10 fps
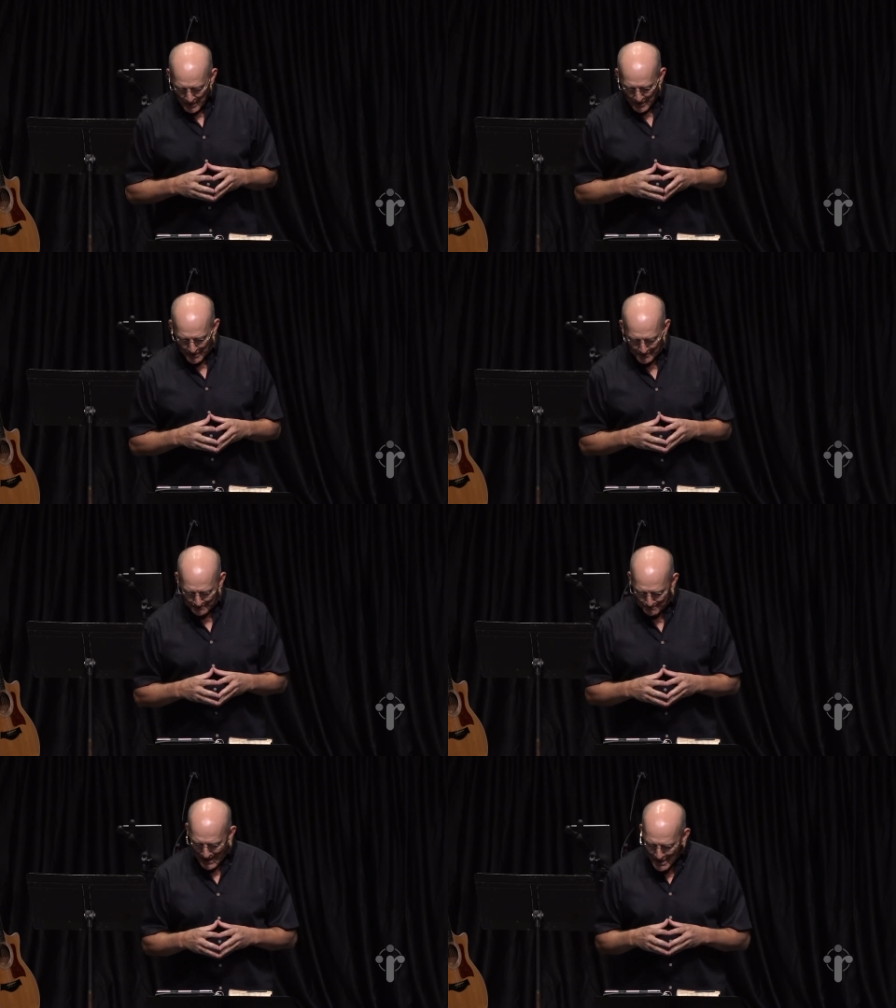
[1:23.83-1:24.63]

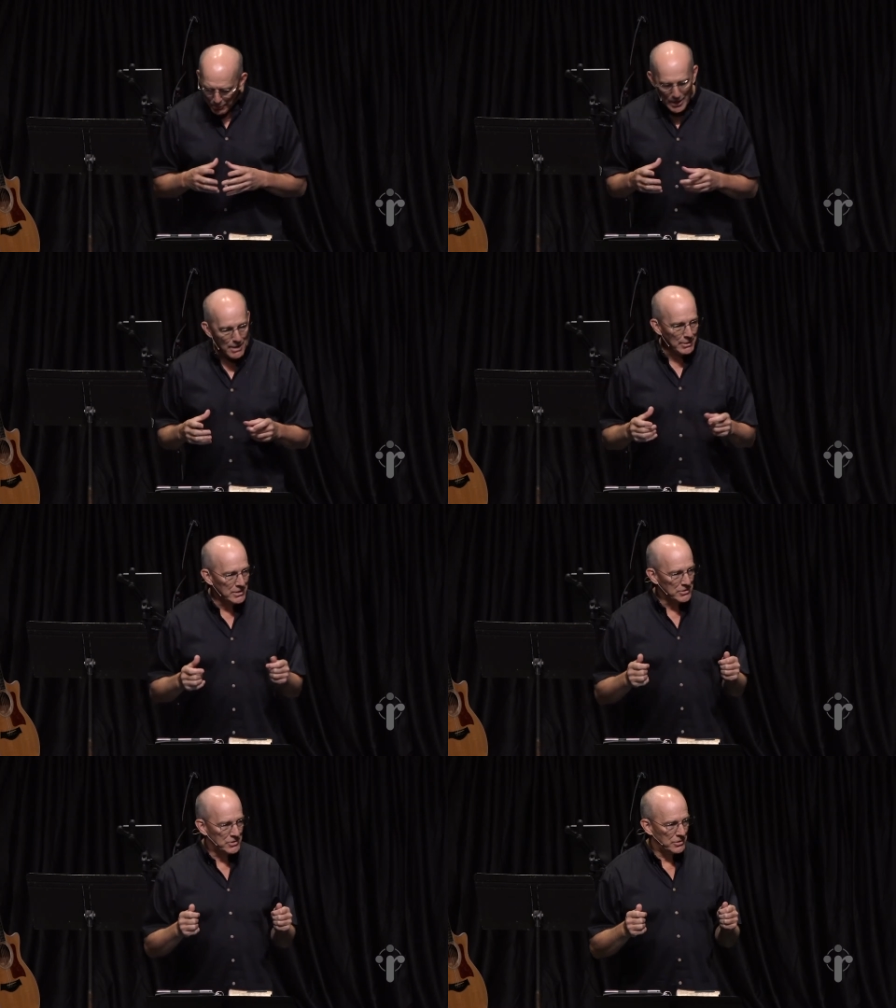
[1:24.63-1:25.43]
um, Abraham
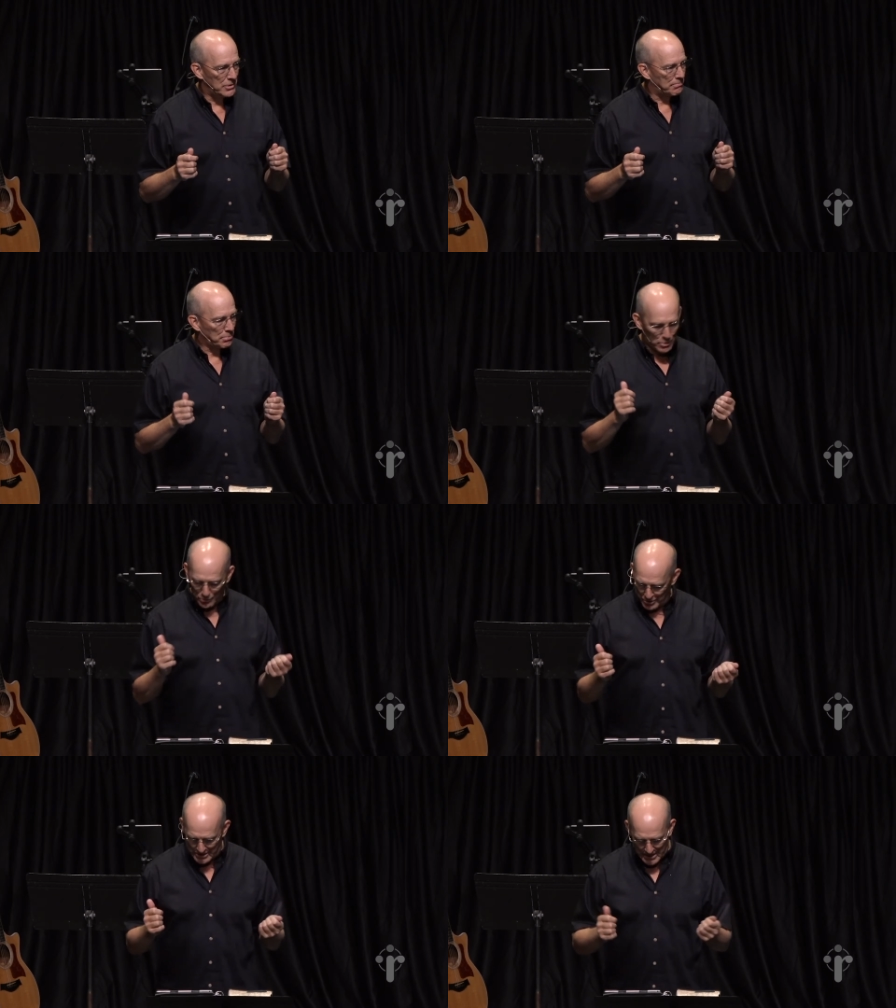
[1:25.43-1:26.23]
is the
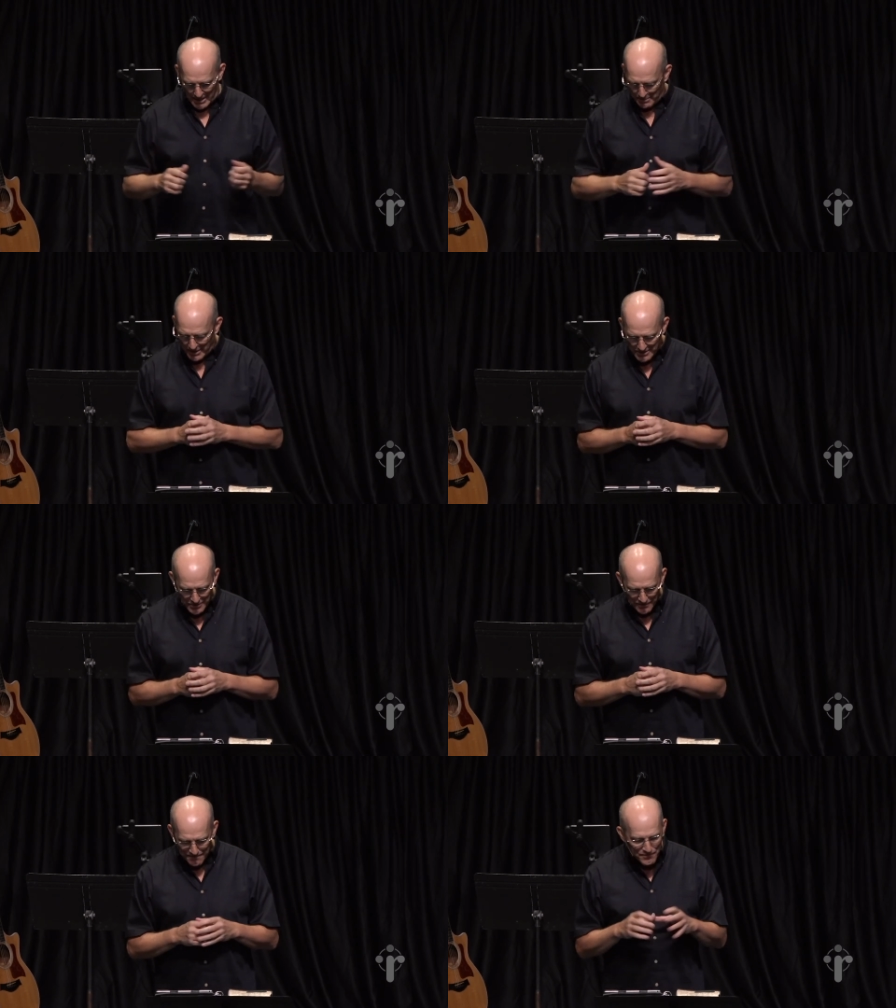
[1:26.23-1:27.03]
prototype. He's
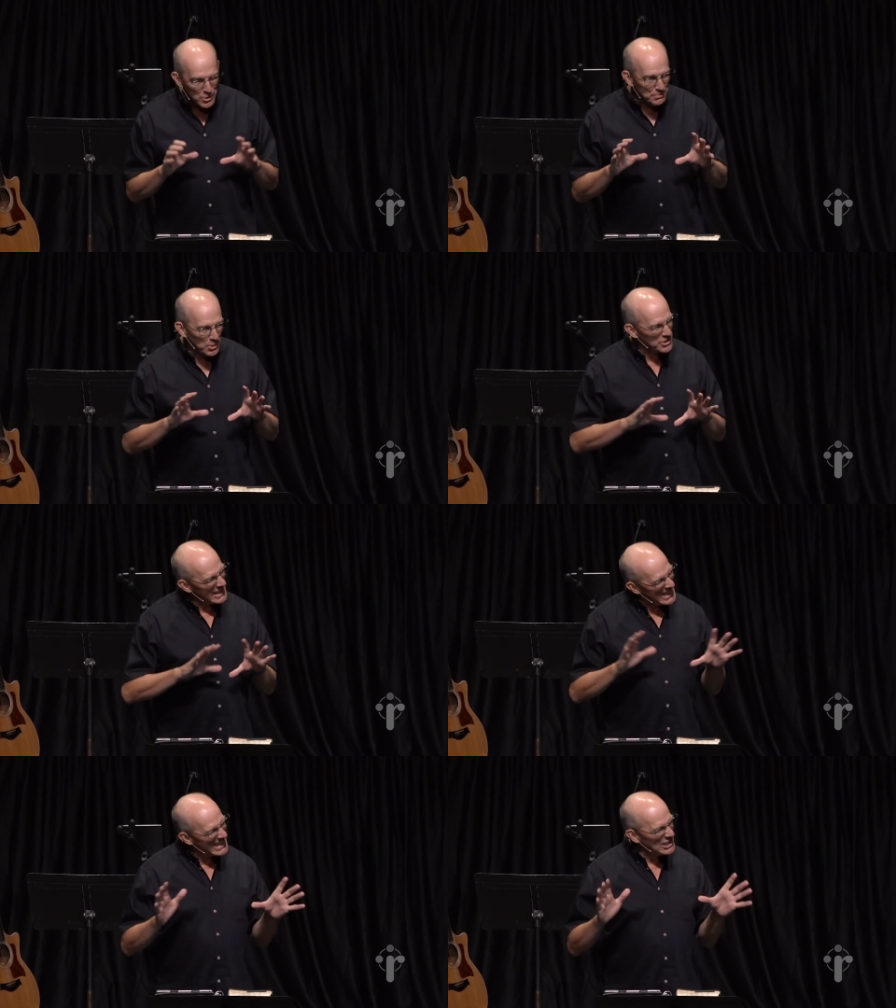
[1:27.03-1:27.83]
the first
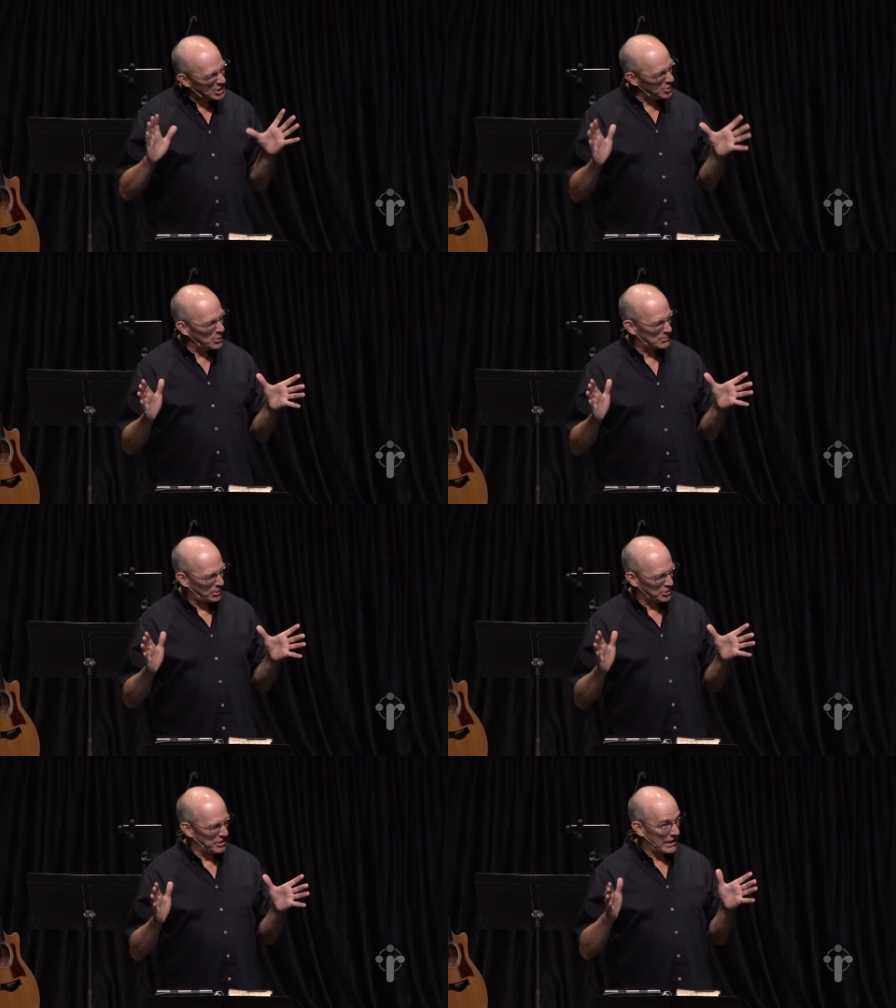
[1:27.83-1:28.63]
person any Jewish
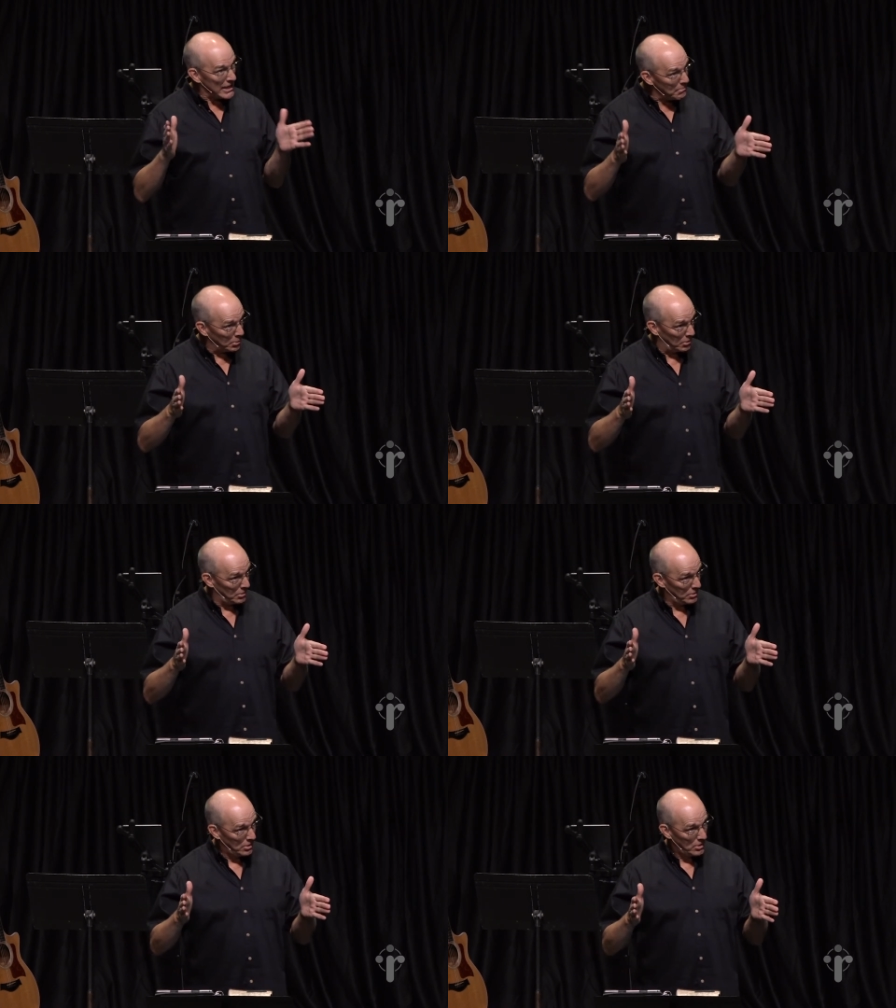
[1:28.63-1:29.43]
person, a Hebrew,
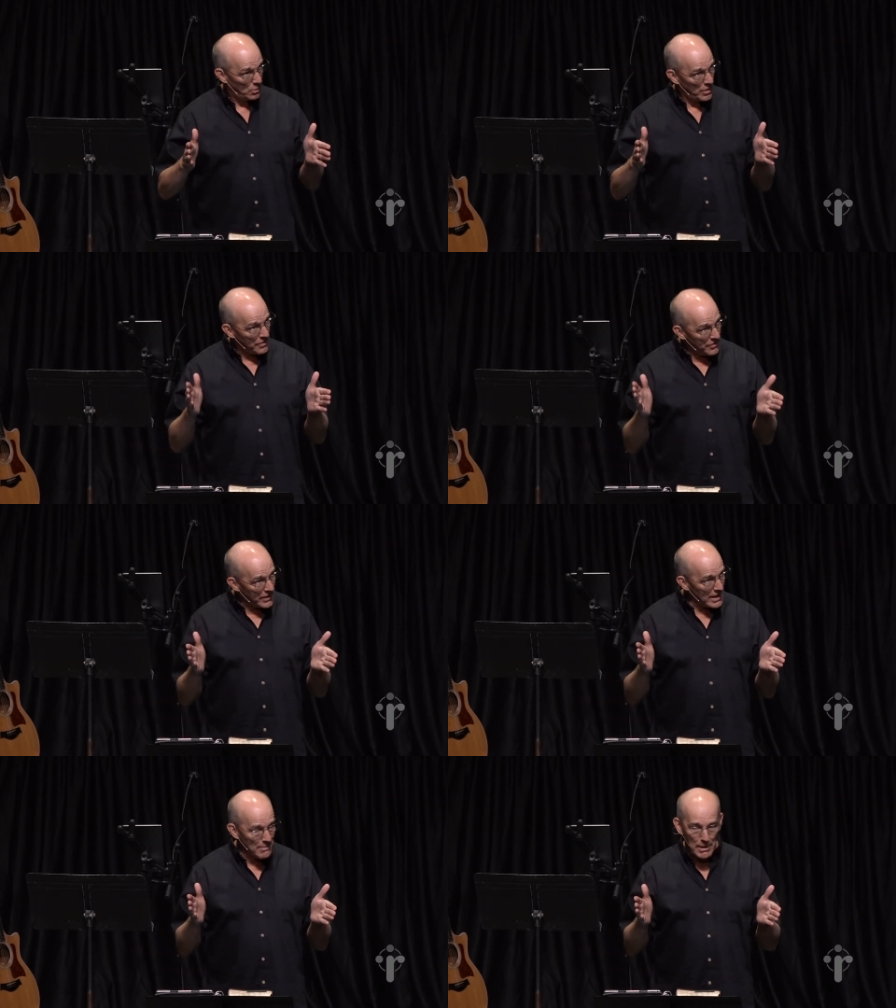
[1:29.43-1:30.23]
would
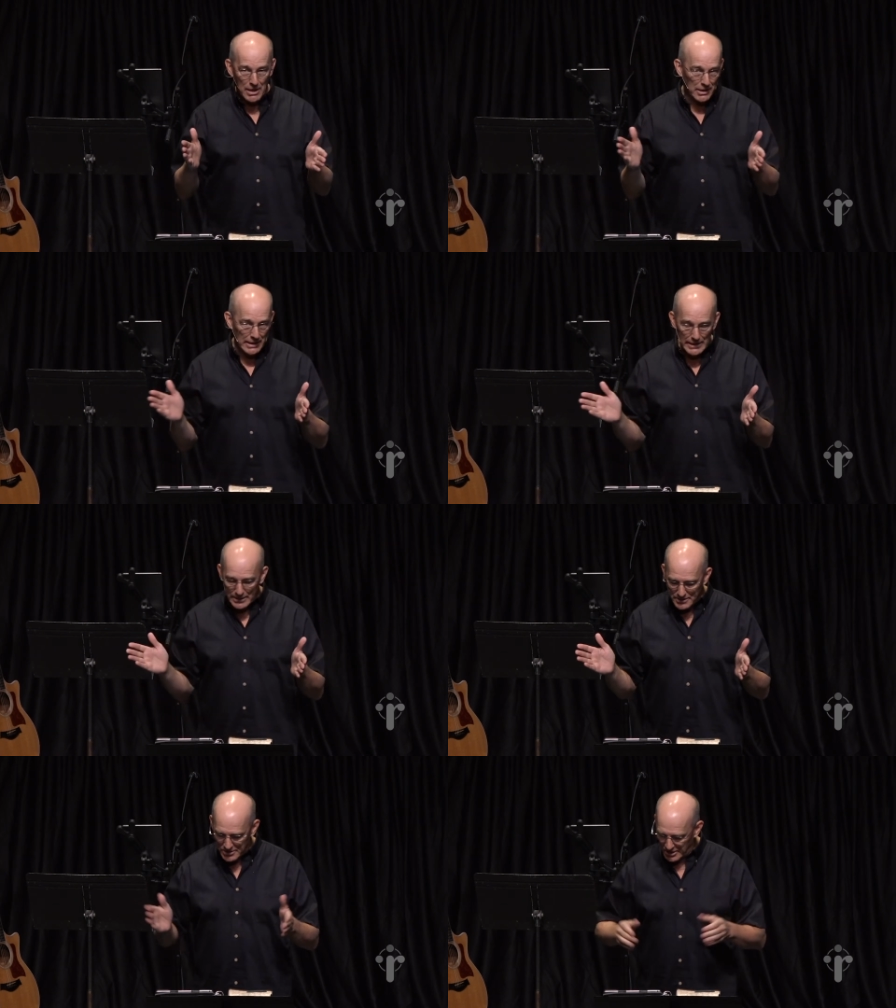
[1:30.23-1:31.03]
think about in
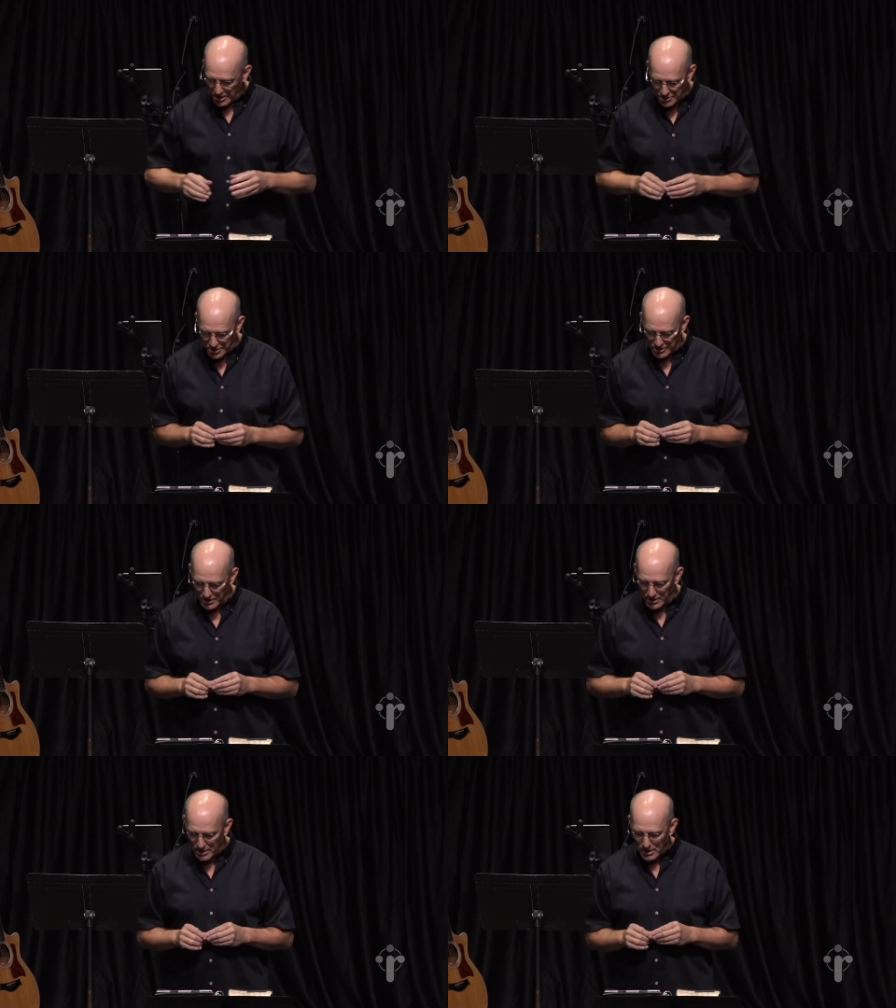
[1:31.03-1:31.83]
any
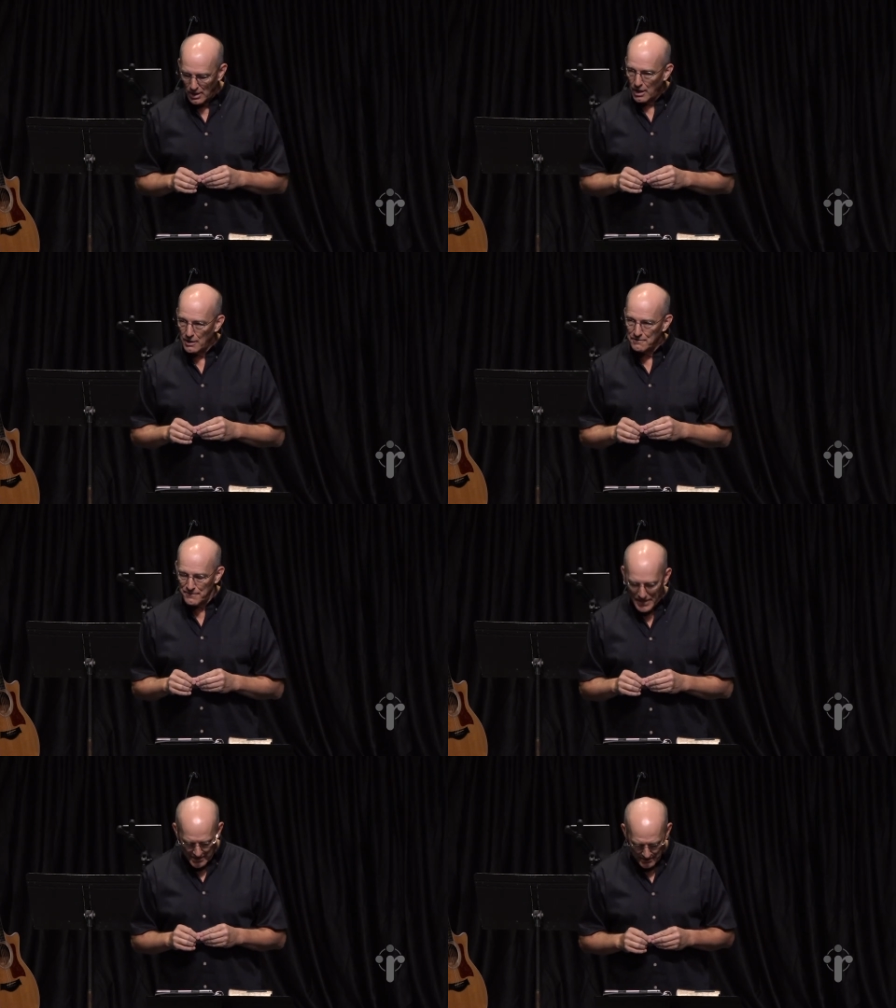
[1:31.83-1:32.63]
discussion of
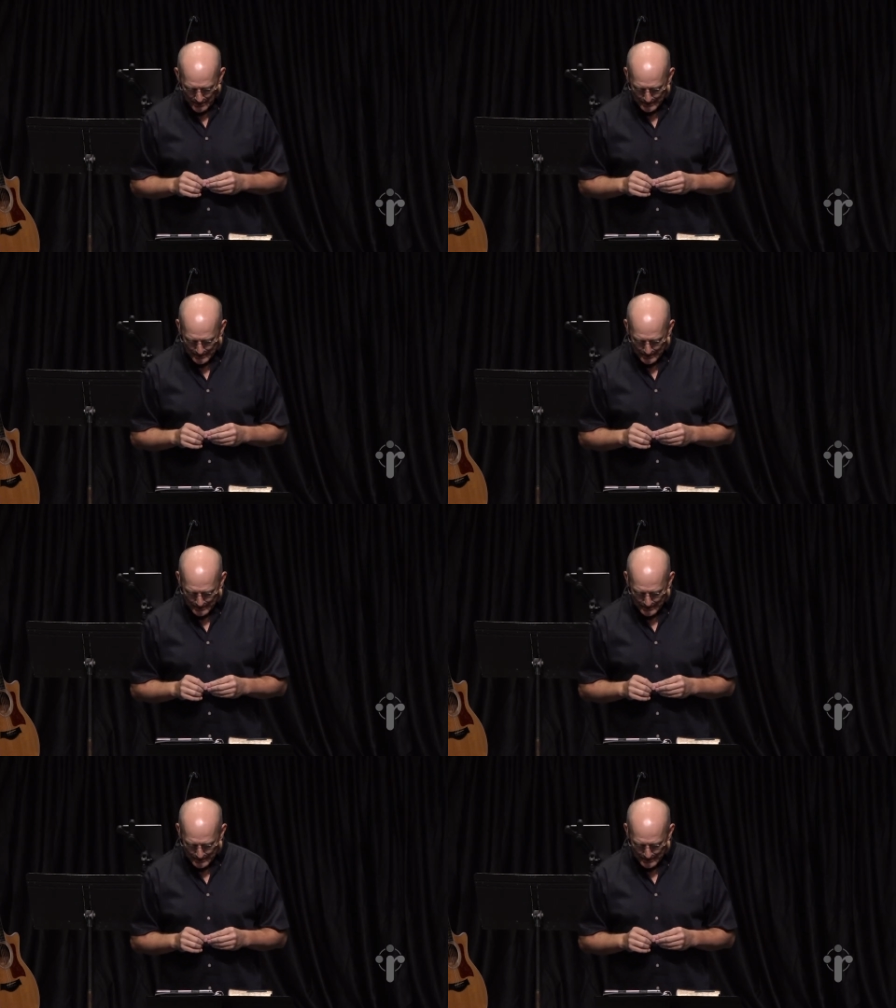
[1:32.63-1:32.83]
faith.